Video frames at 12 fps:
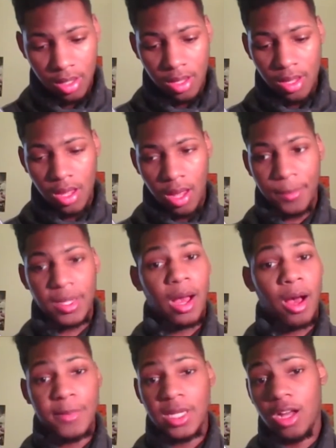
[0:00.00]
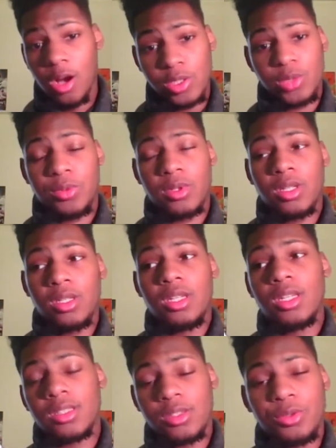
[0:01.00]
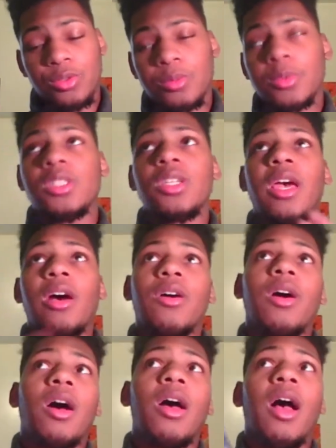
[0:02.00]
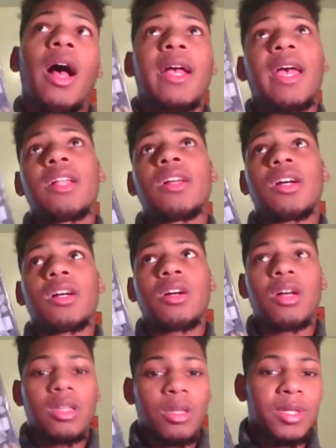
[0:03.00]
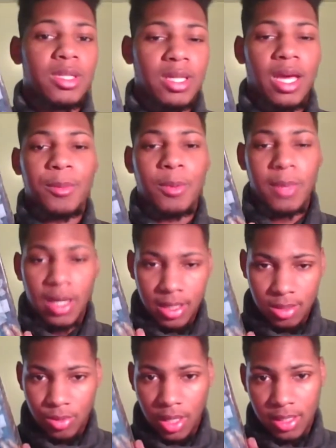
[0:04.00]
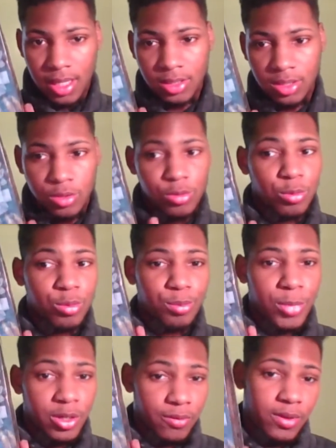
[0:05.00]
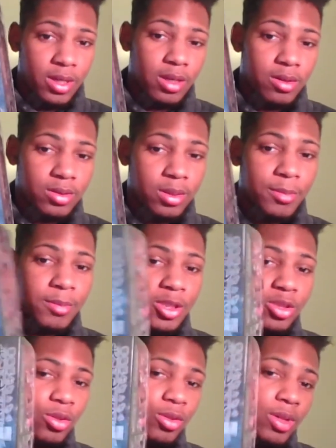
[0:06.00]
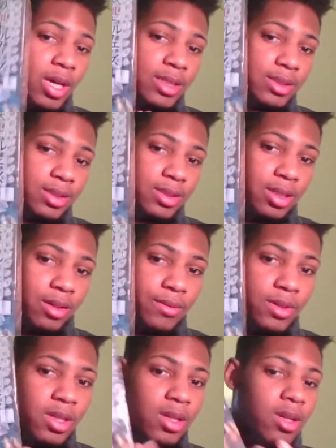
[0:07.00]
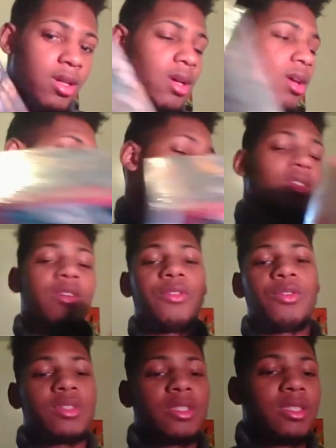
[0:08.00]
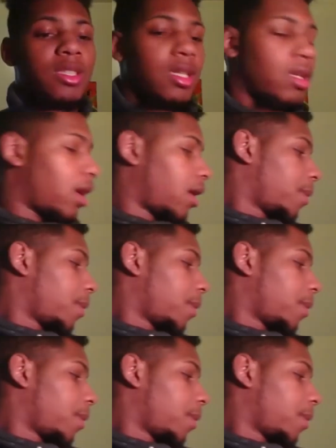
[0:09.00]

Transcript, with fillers: I mean, I've been always working in school, but now I got a little bit of time on my hands where I can actually do better videos. So I'm going to be showing you guys some stuff. I look forward to seeing that.